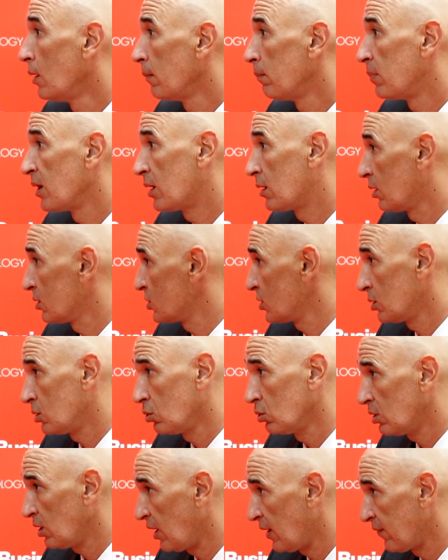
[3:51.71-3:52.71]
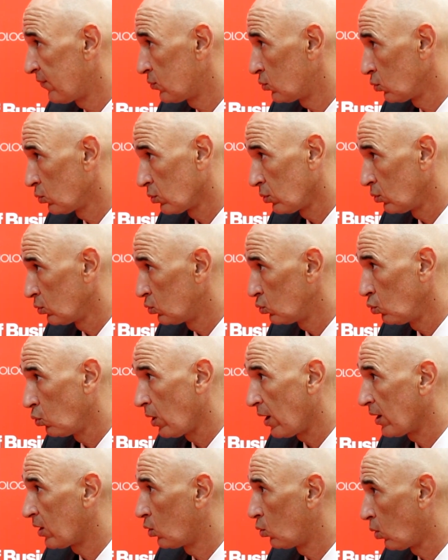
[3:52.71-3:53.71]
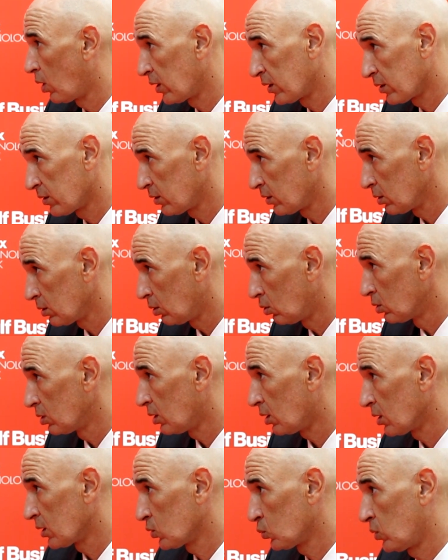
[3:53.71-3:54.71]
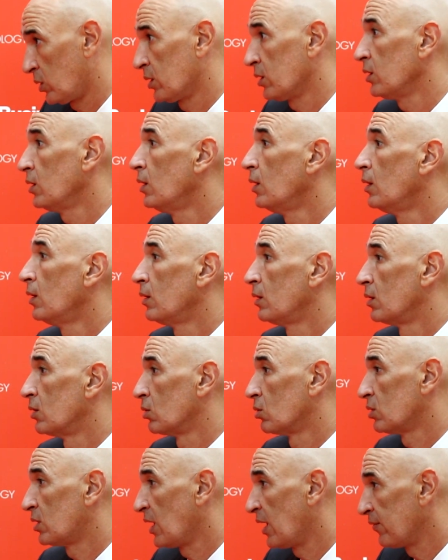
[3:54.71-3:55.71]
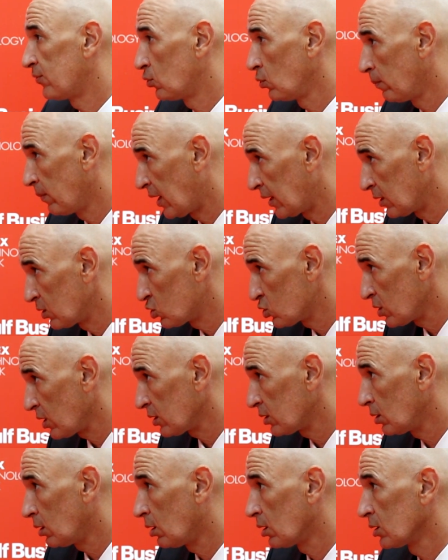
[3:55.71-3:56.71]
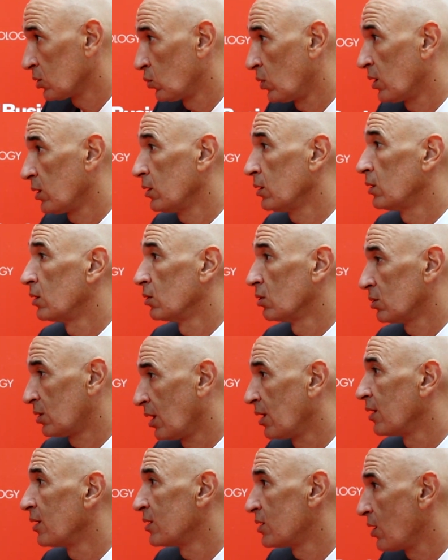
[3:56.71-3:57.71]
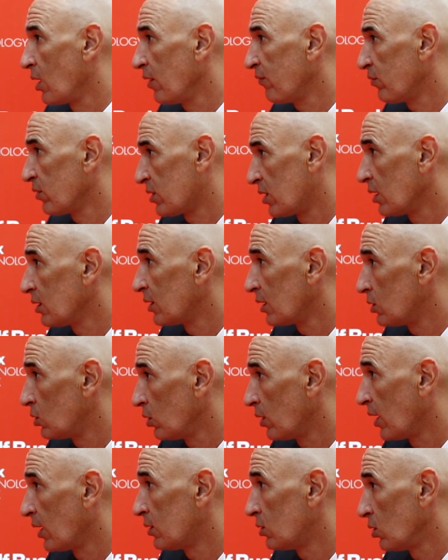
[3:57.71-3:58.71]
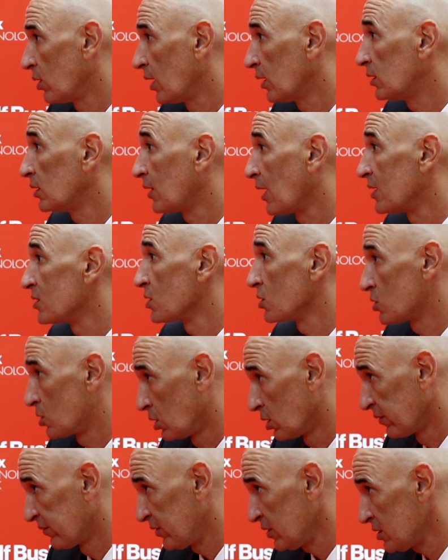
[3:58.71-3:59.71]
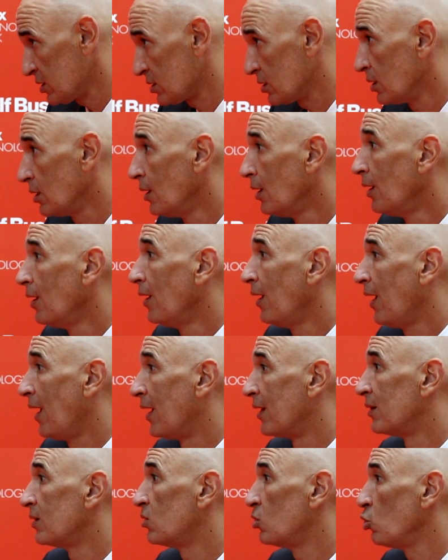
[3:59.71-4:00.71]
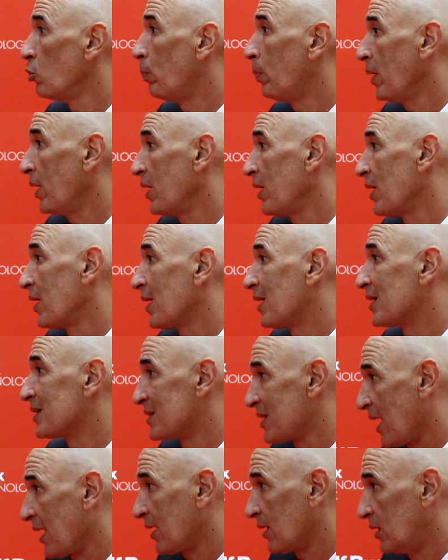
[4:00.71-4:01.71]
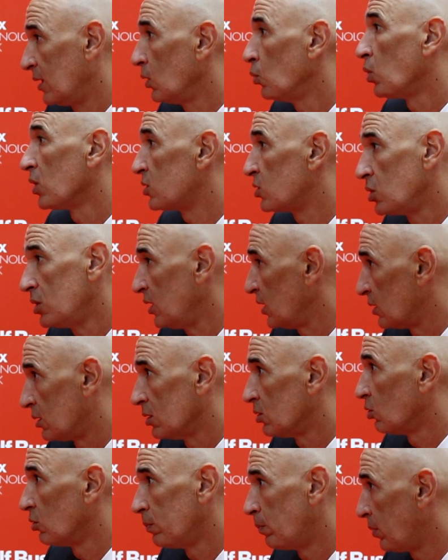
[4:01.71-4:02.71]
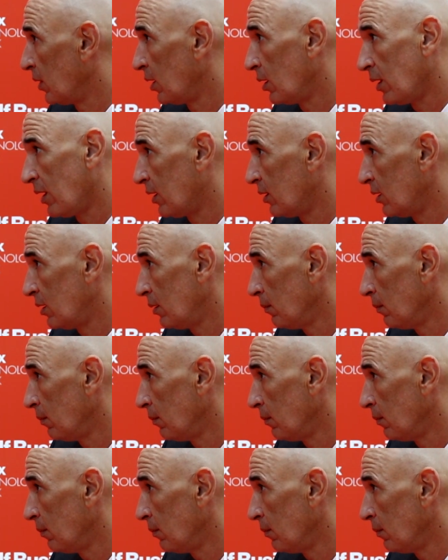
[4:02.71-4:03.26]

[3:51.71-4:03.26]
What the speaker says: because you don't have to acquire your own hardware, you don't have to manage that hardware, everything that you get it as a service, and you pay exactly what you need. You don't pay any